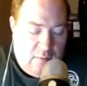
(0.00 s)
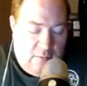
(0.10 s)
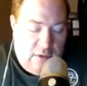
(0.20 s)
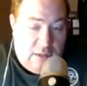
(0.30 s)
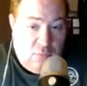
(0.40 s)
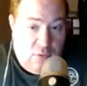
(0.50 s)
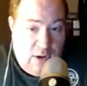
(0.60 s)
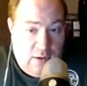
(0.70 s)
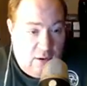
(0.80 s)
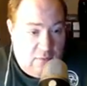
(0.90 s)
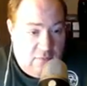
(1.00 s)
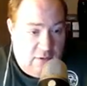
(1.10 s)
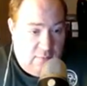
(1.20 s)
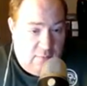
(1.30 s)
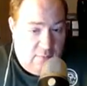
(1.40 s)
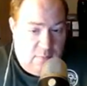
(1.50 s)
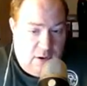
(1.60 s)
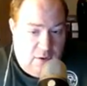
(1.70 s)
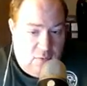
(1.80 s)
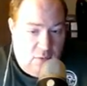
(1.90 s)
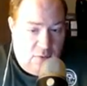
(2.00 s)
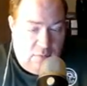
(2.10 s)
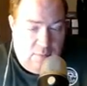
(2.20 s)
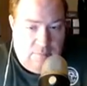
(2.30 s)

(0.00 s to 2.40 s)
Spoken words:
Tusken Raider. I've seen him paired with.